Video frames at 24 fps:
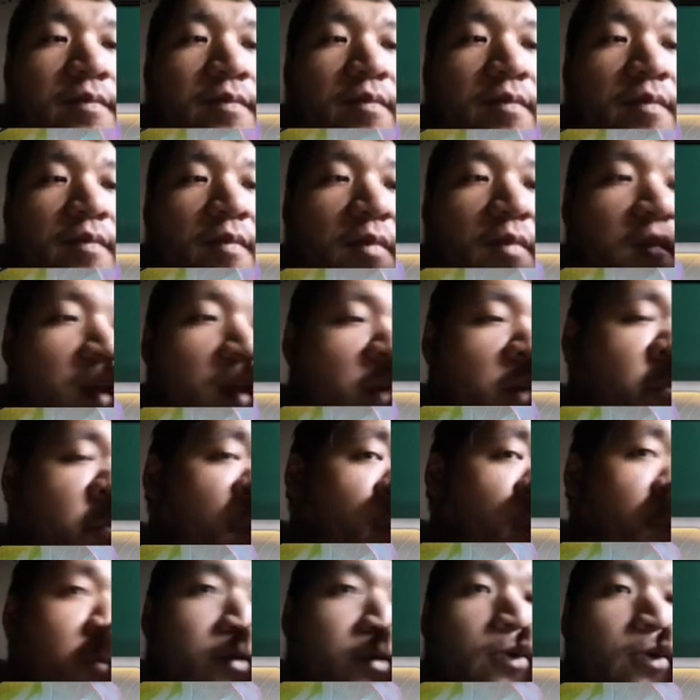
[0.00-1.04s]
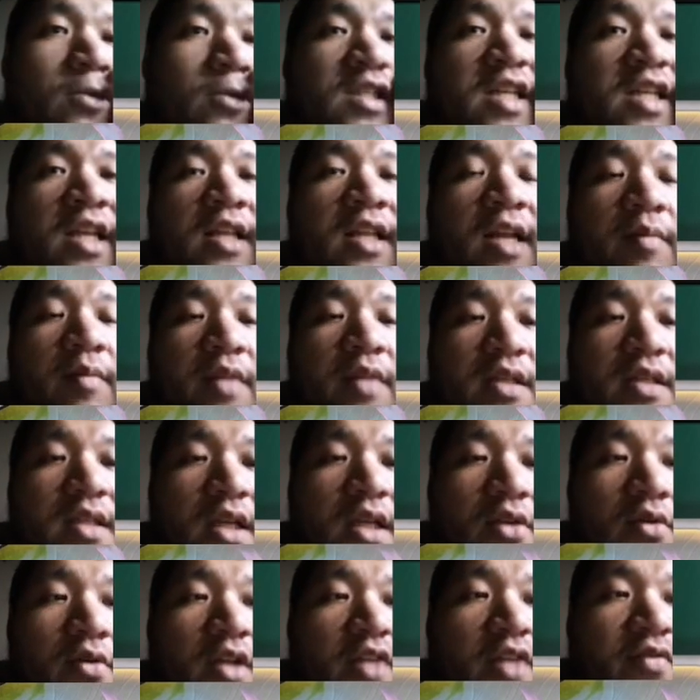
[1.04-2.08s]
If our opponent goes Den, that means they don't
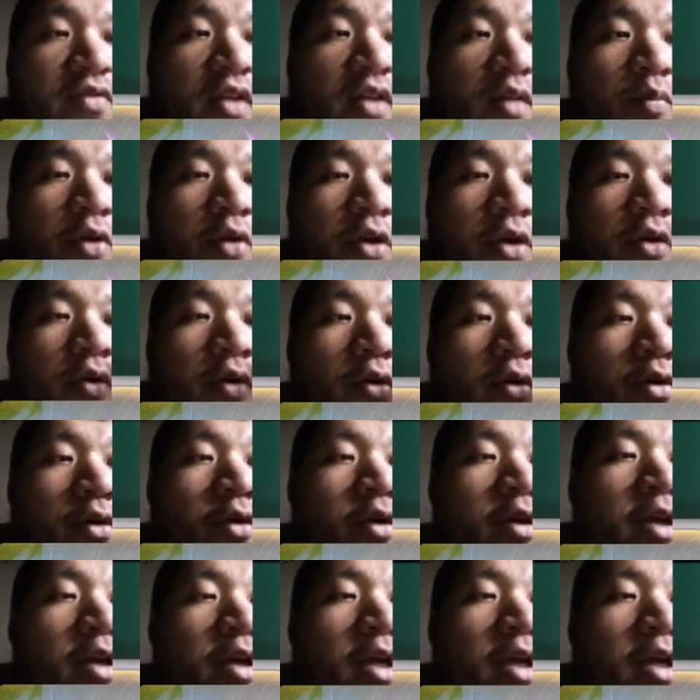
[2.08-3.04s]
have Hullbreaker Horror in hand.